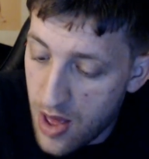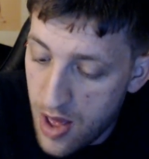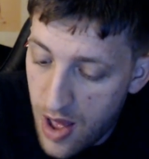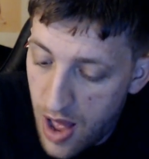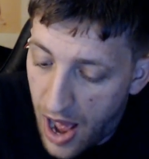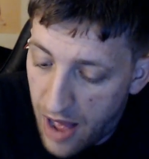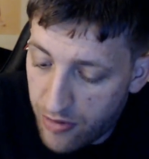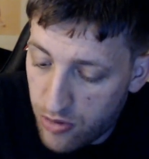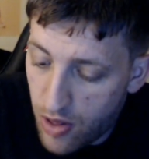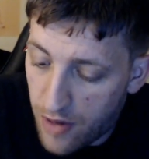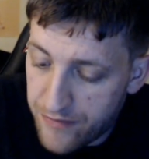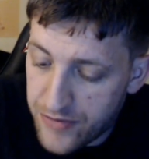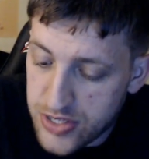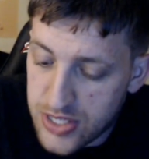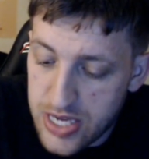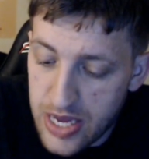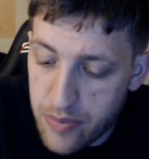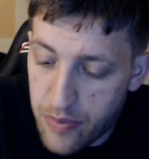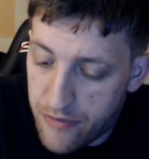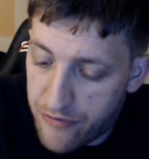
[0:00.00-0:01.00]
I love the
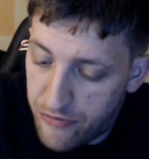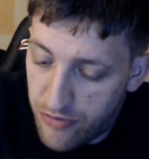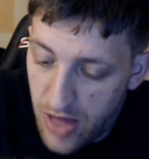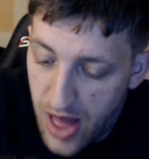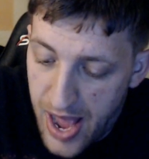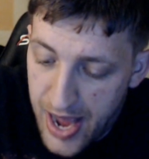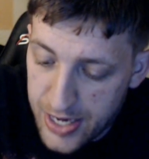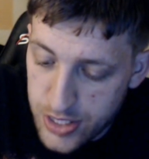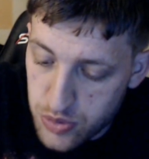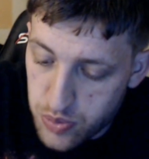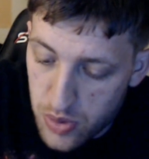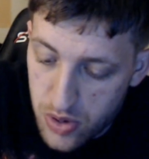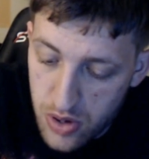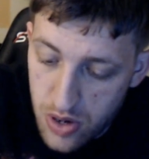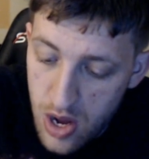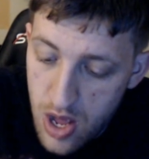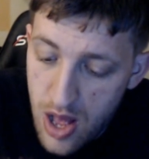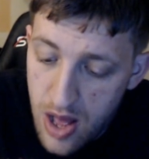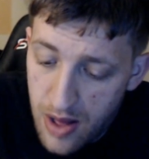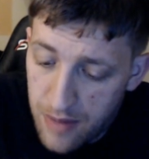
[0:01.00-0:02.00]
scene with Flash where
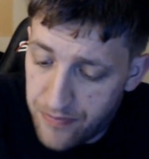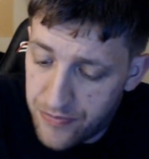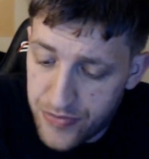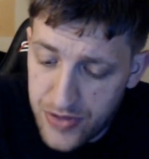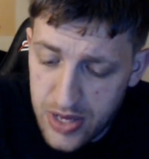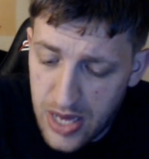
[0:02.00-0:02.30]
um, the,